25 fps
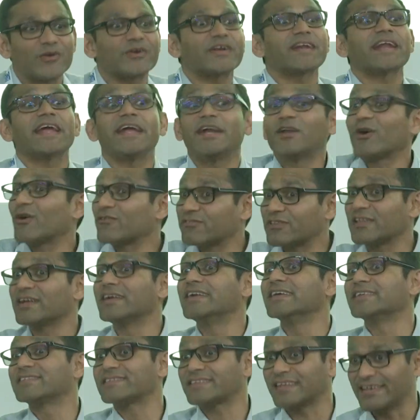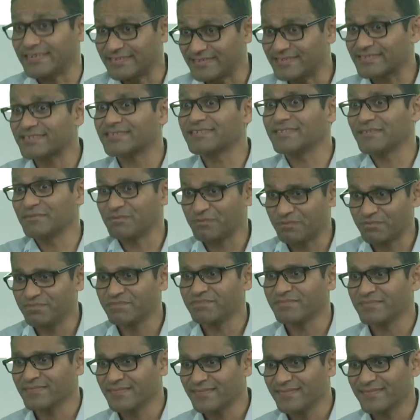trade off the distance.
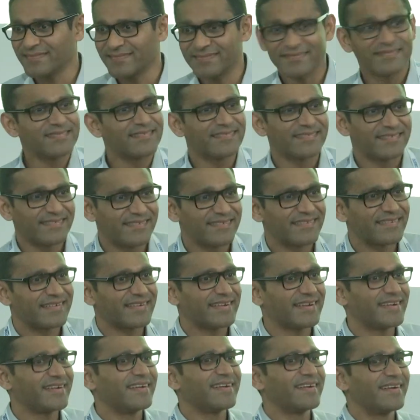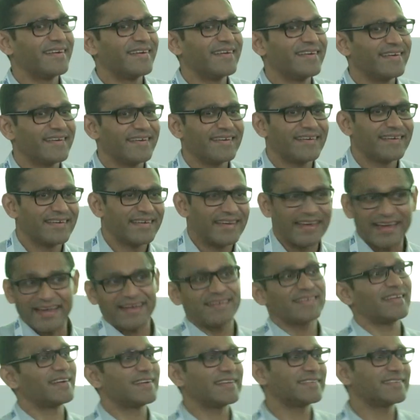Right? Here the